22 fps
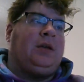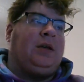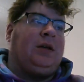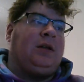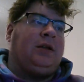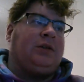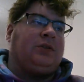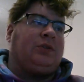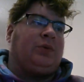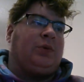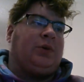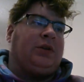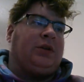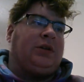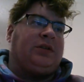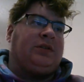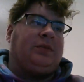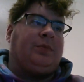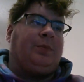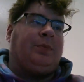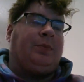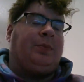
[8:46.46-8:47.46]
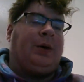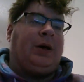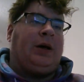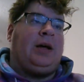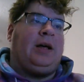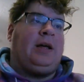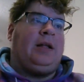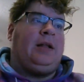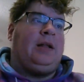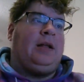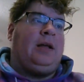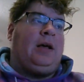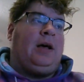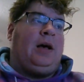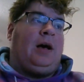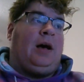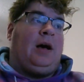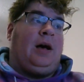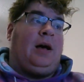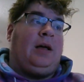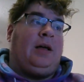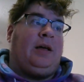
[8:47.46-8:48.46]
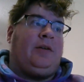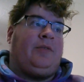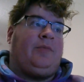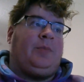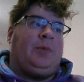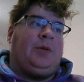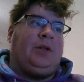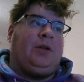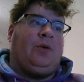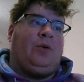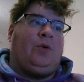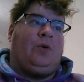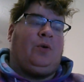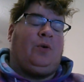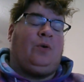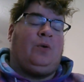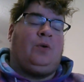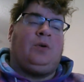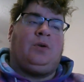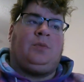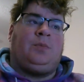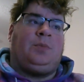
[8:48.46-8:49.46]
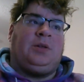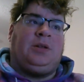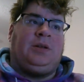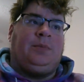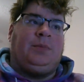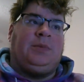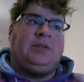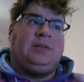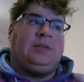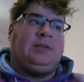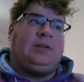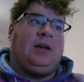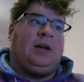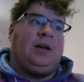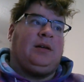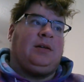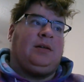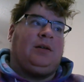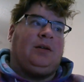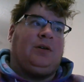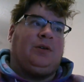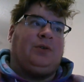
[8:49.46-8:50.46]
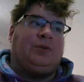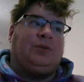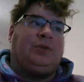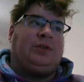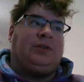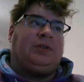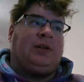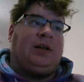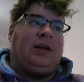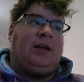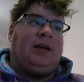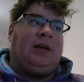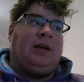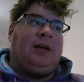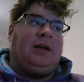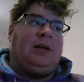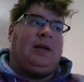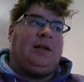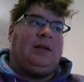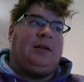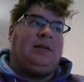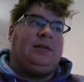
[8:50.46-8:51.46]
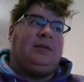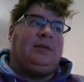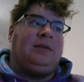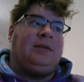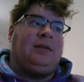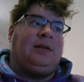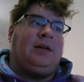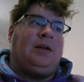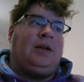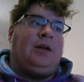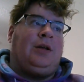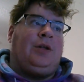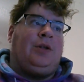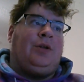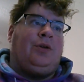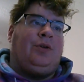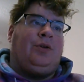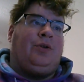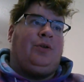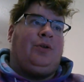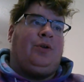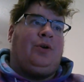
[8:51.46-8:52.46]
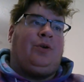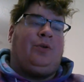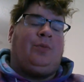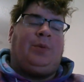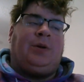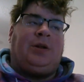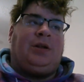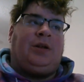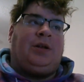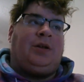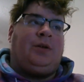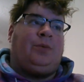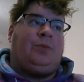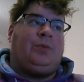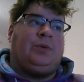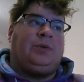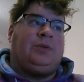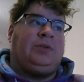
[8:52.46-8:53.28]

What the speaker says: it is what it is. But I have been horribly misdiagnosed, and nobody